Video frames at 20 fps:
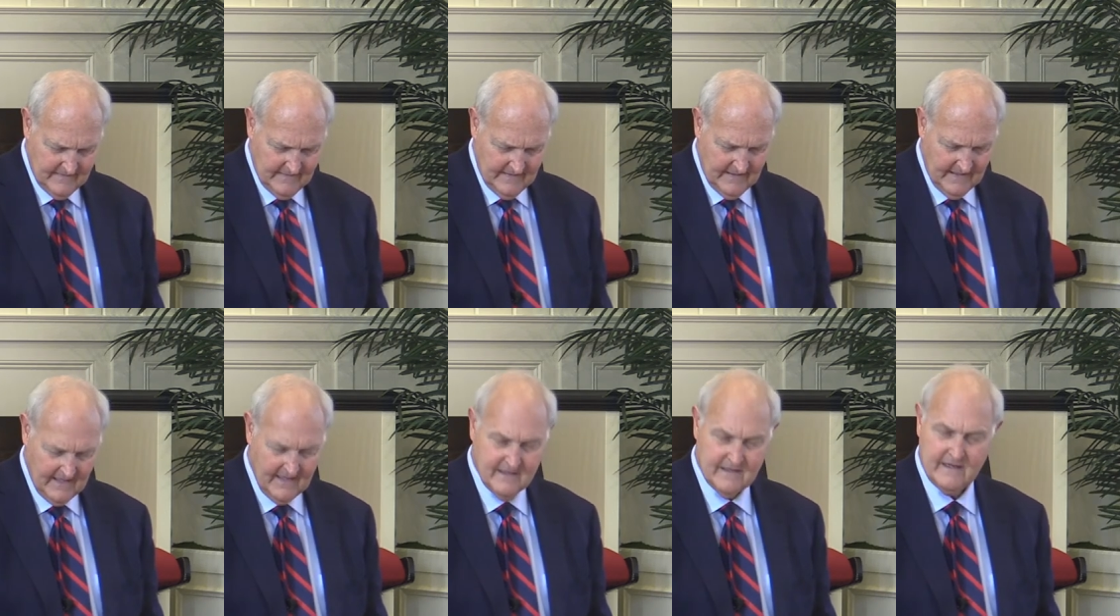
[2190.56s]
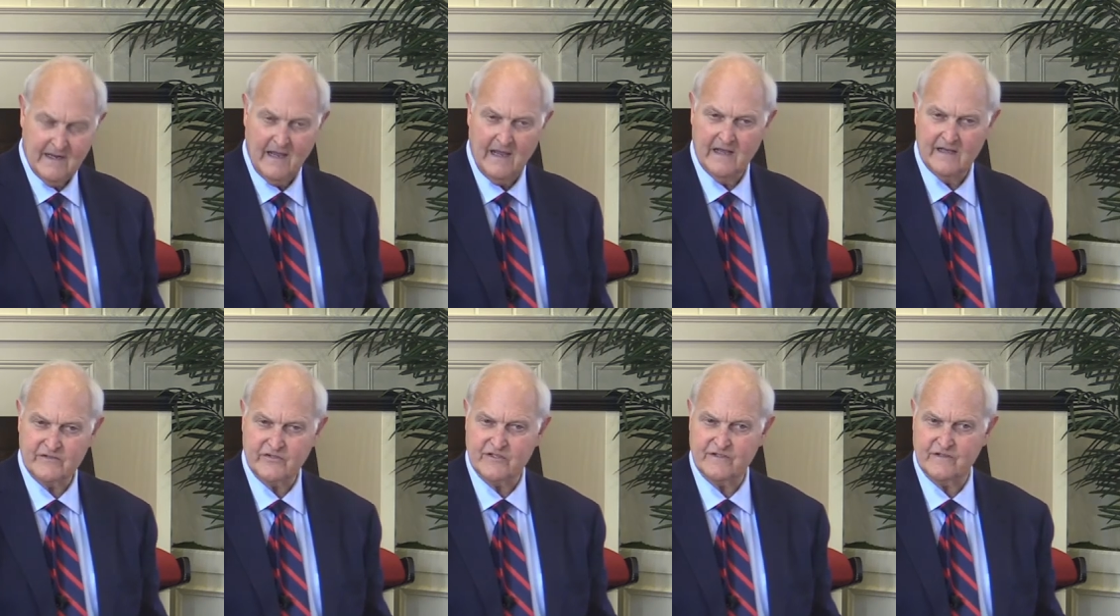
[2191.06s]
And
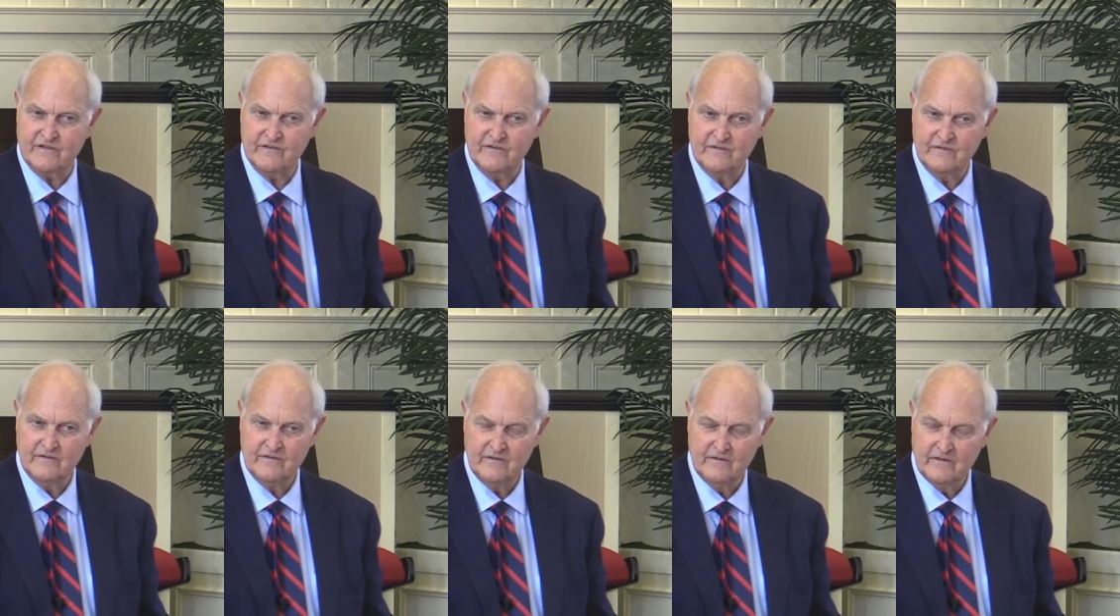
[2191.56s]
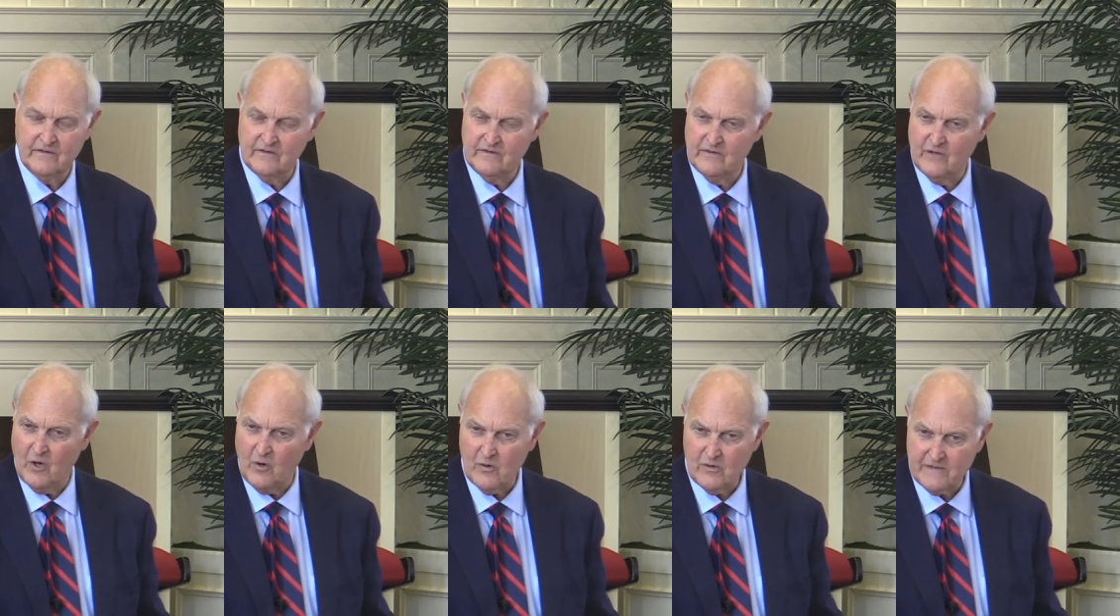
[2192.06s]
it's
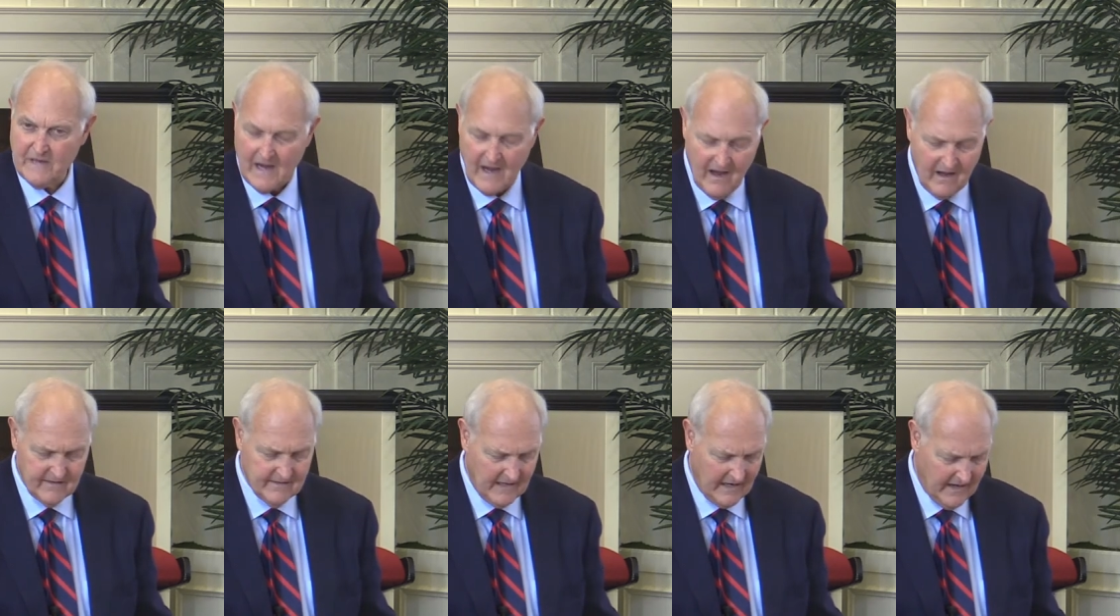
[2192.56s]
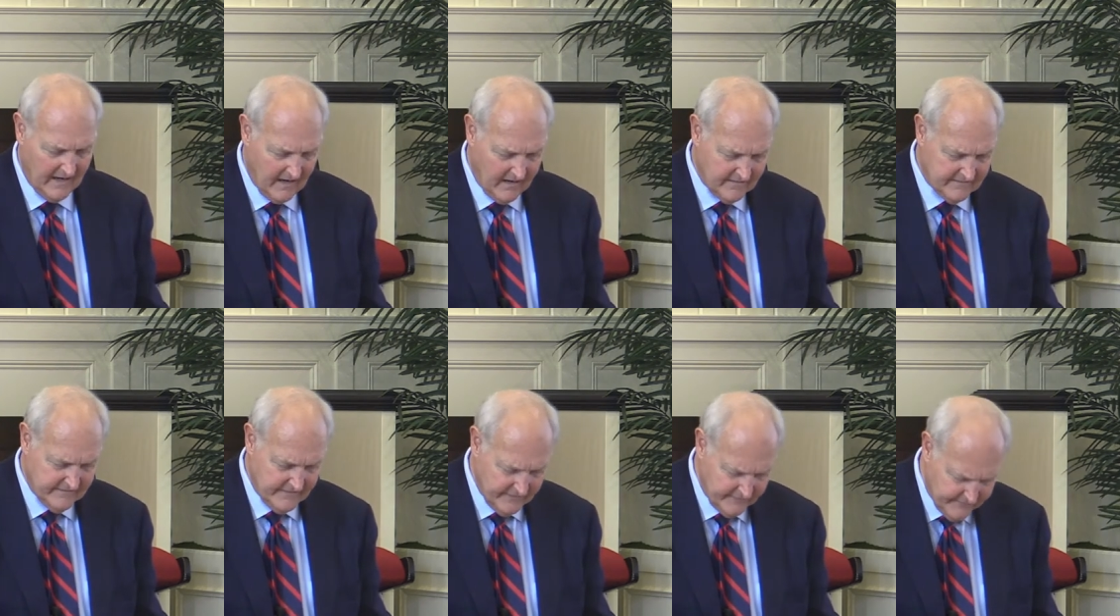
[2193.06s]
no doubt how
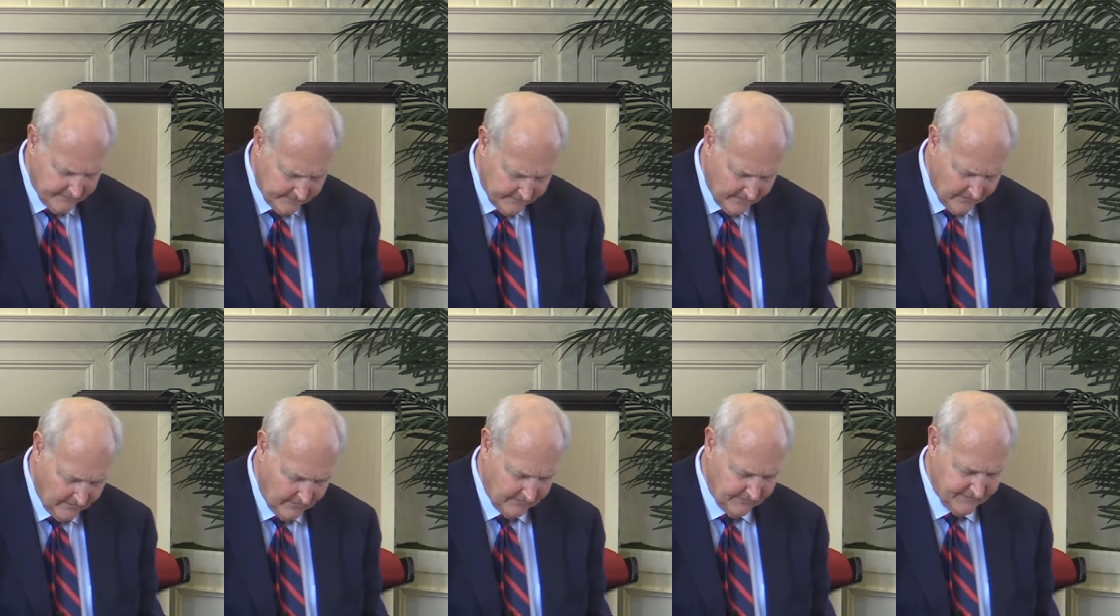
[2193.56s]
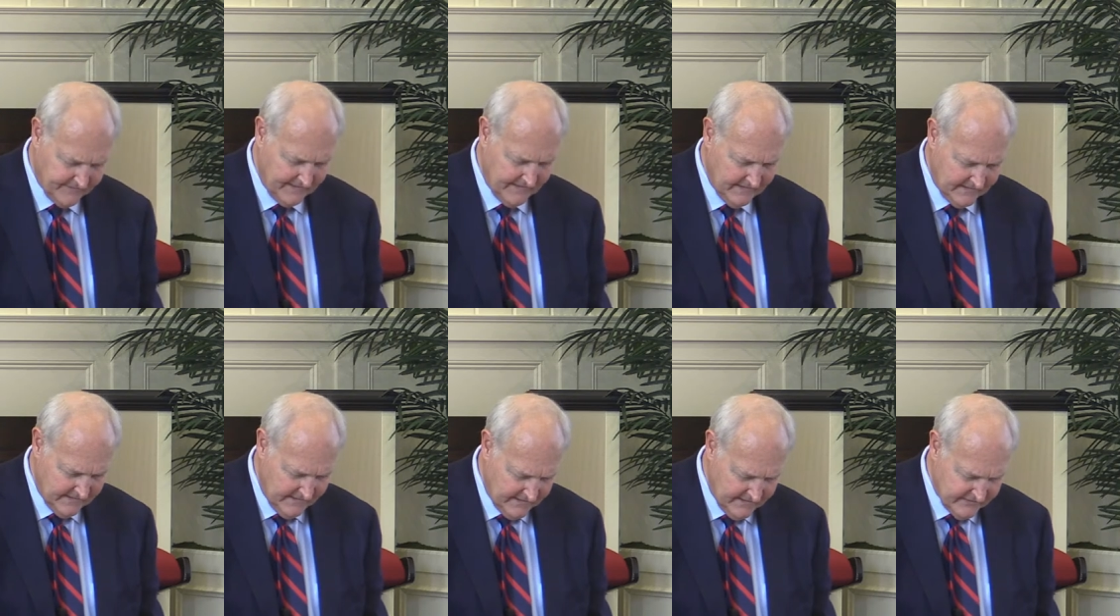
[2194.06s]
difficult
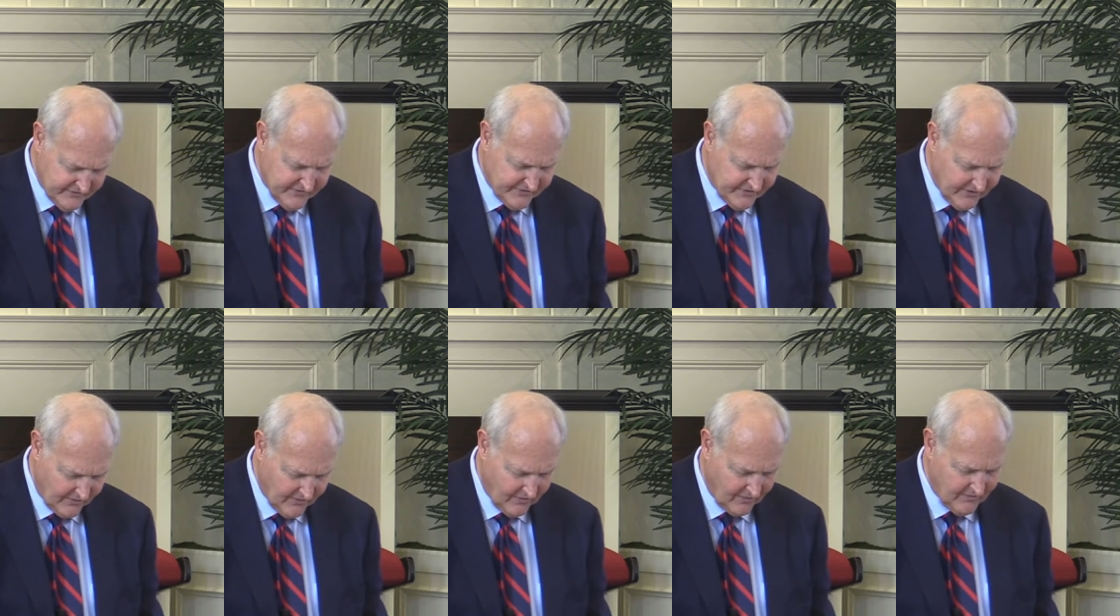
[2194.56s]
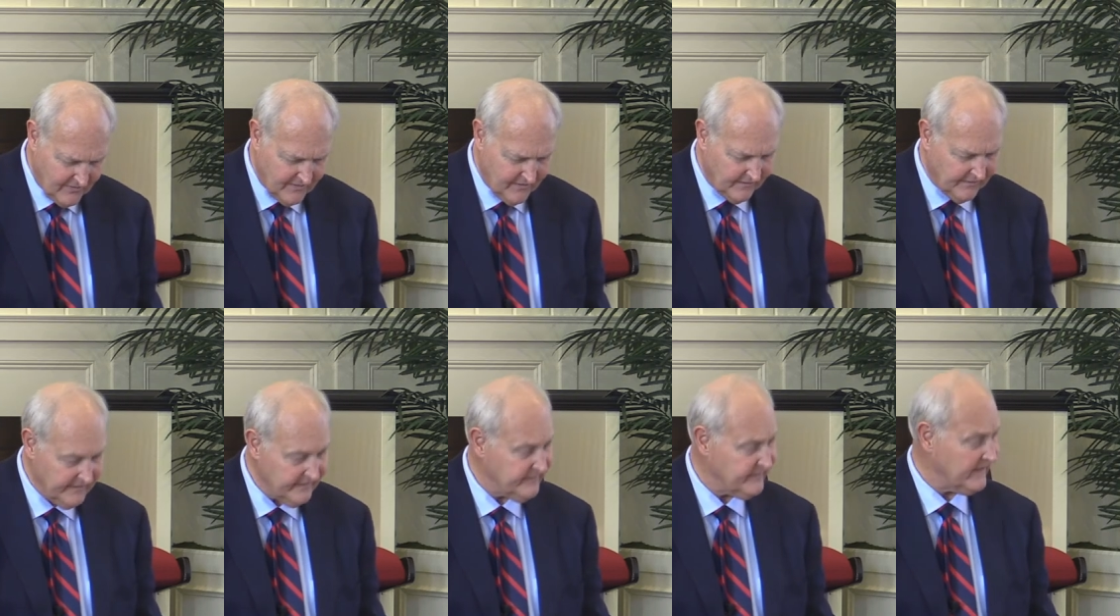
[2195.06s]
it is to earn a
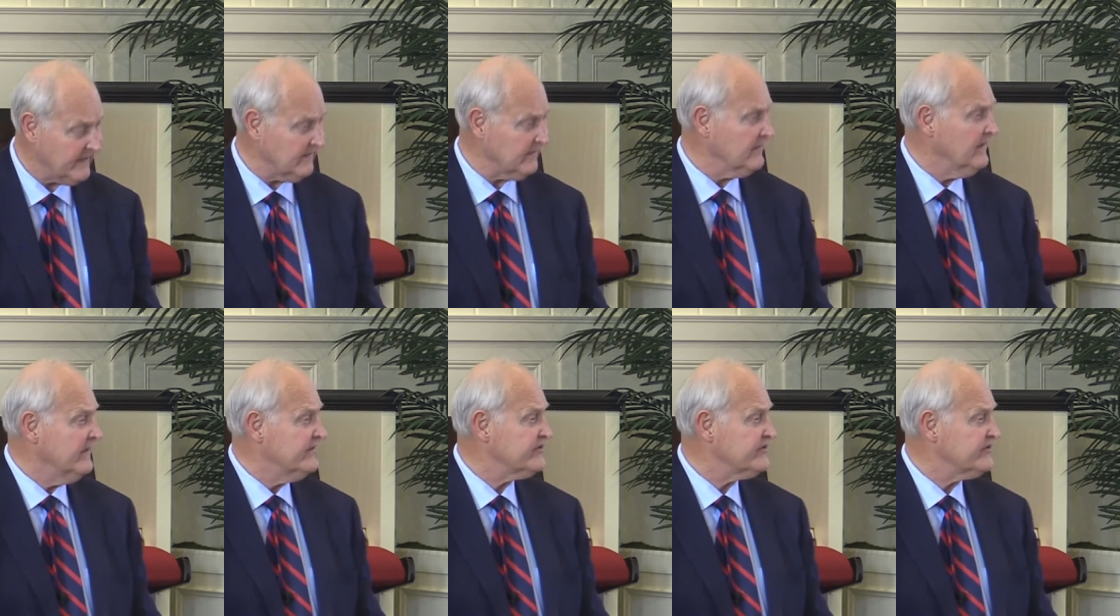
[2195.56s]
living,